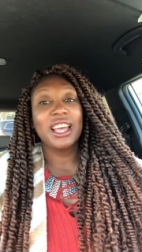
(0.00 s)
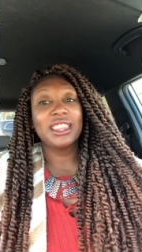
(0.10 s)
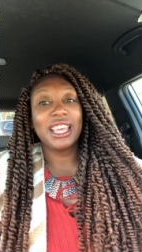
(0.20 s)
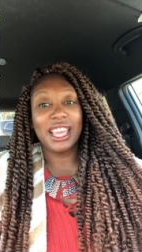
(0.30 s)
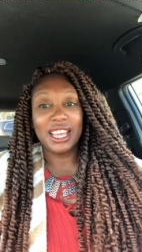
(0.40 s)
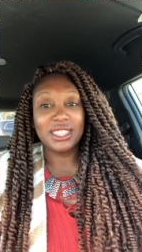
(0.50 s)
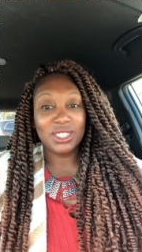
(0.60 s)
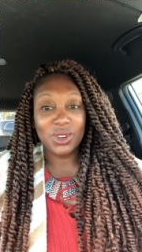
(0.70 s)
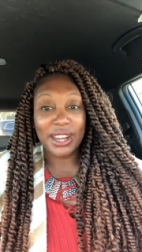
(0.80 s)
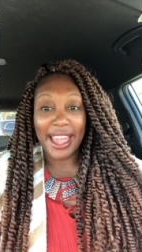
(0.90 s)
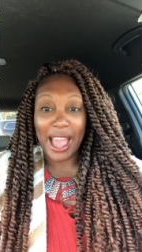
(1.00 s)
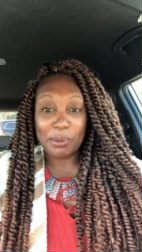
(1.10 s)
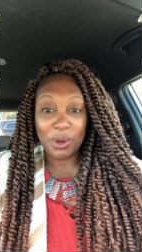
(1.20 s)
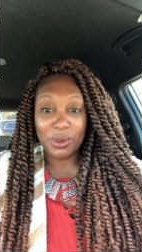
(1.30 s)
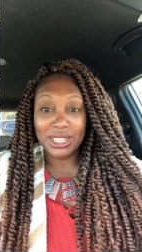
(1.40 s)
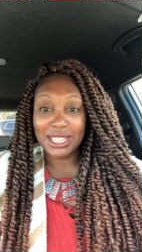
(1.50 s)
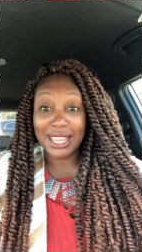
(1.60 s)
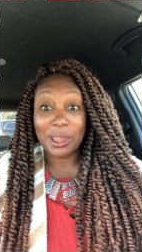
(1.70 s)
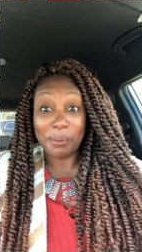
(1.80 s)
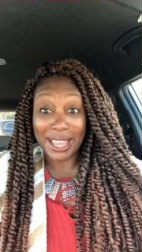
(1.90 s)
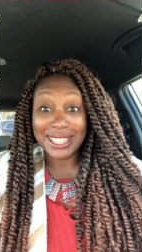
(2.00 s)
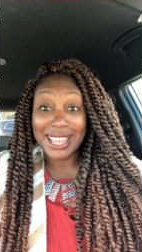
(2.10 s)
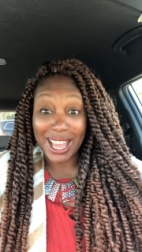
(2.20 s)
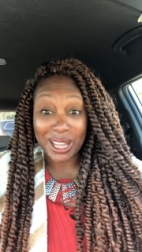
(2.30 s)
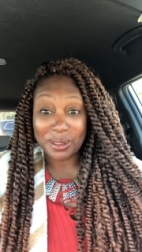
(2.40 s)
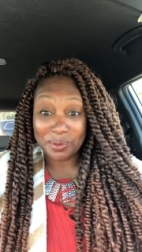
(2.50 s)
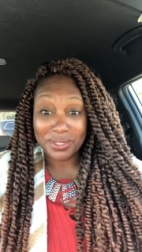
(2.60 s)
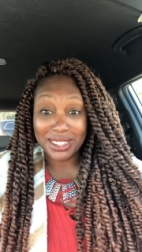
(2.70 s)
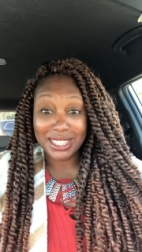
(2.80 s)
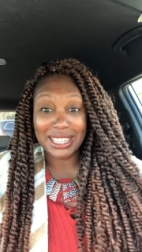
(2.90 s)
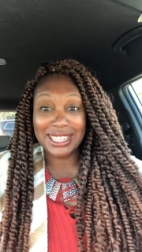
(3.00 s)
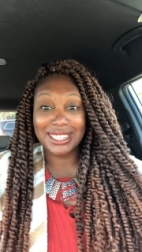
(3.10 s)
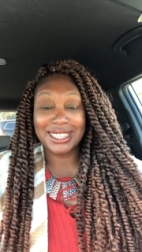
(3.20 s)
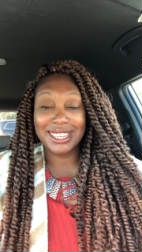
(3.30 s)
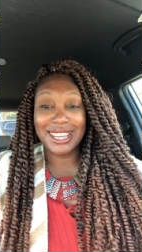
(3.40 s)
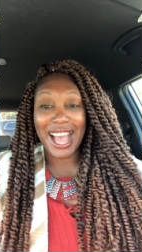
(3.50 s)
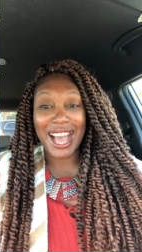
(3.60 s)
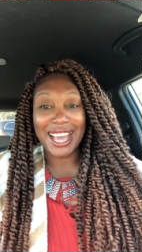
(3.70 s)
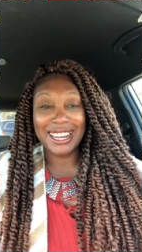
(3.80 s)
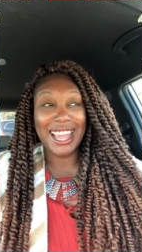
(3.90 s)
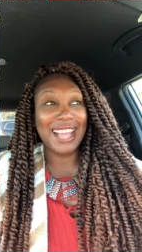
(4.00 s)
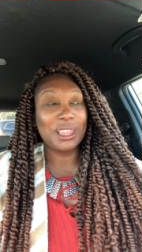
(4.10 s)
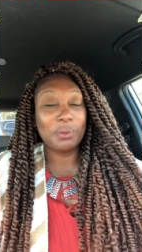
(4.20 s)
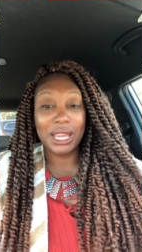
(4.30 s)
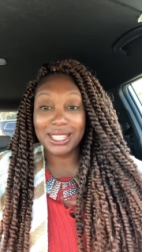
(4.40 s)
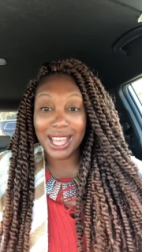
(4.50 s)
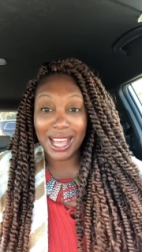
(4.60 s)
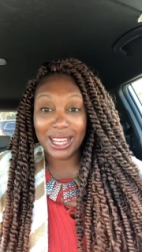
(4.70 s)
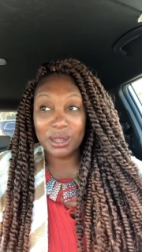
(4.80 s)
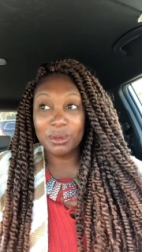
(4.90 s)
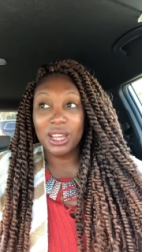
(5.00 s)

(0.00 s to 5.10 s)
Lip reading: The answer is going to happen. We just have to make time to listen to God, and have to make time